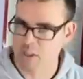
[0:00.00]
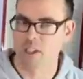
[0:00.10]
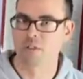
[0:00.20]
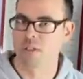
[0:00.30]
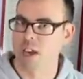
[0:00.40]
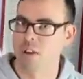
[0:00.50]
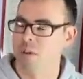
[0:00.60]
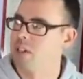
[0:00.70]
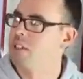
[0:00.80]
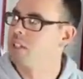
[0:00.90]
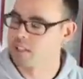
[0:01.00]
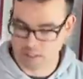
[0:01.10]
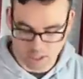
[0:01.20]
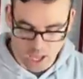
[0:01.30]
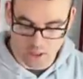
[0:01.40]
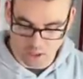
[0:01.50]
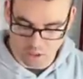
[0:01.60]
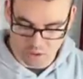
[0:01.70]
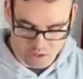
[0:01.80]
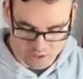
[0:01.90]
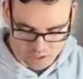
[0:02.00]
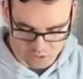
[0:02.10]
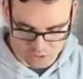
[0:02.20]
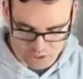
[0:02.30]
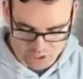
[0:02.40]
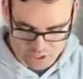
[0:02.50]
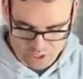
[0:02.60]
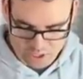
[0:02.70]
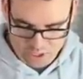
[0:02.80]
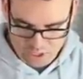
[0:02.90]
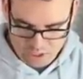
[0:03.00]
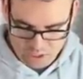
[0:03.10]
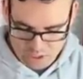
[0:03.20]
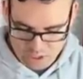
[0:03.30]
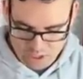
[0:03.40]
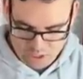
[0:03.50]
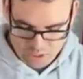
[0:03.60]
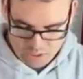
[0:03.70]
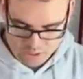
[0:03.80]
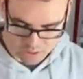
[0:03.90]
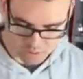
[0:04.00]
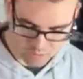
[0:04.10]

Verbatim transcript: Okay, so that one is a lot lower than this one. So